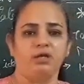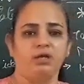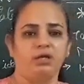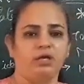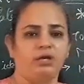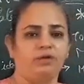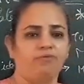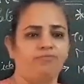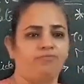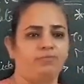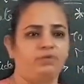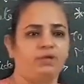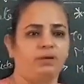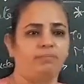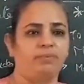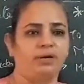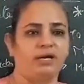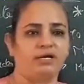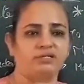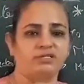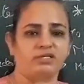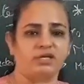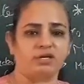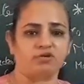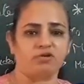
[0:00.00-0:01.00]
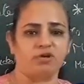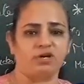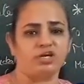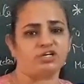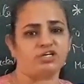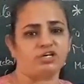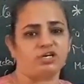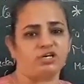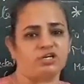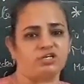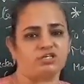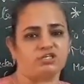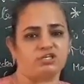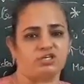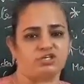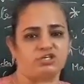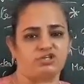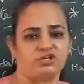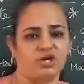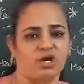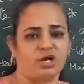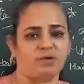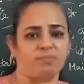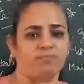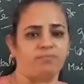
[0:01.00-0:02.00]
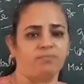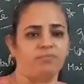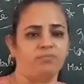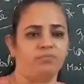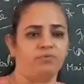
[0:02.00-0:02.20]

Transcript: If the blood circulation is stopped,